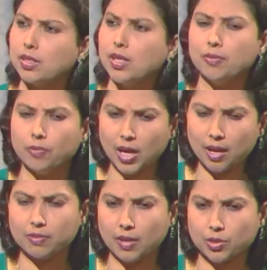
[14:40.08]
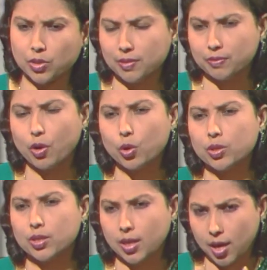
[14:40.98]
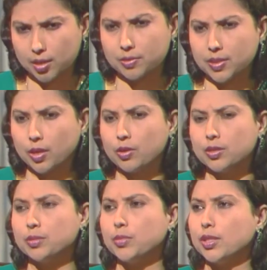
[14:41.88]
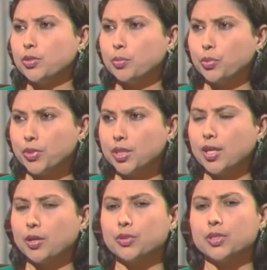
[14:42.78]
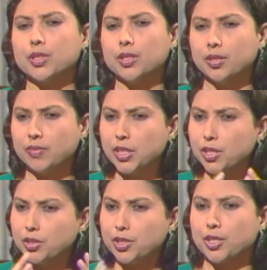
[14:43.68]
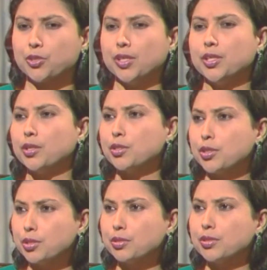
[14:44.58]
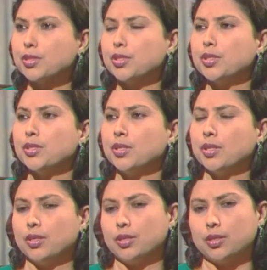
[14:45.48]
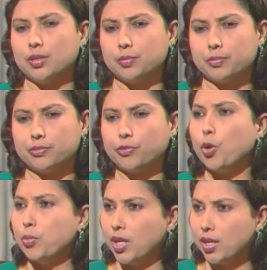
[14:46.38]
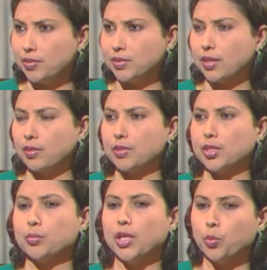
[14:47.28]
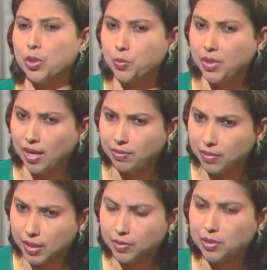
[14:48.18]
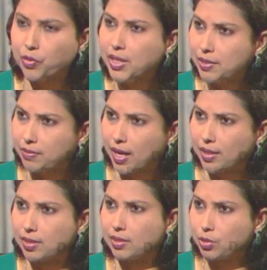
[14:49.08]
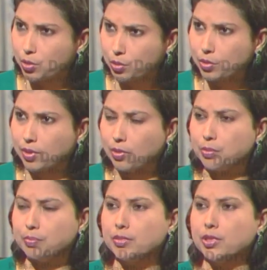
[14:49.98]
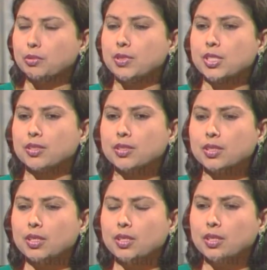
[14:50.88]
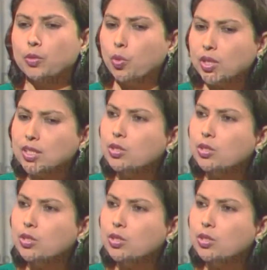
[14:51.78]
If we have actually followed the kind of secularism that you're pointing out, mm-hmm. a very contextually understood formula of secularism mm-hmm. in which we have even redefined it to suit our own situations, what has